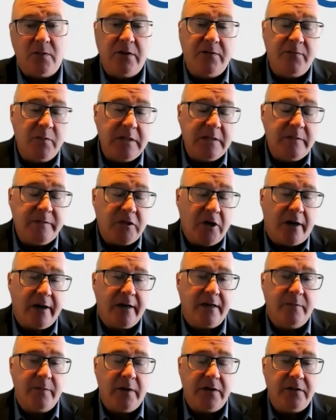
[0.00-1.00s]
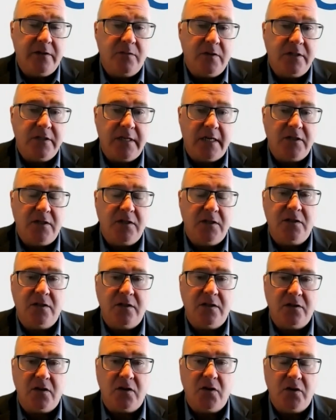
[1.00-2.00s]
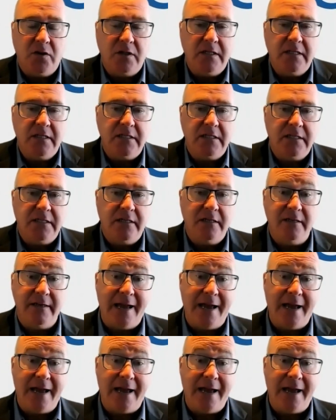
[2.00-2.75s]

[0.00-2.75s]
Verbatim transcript: We've been talking about the recession since early this year.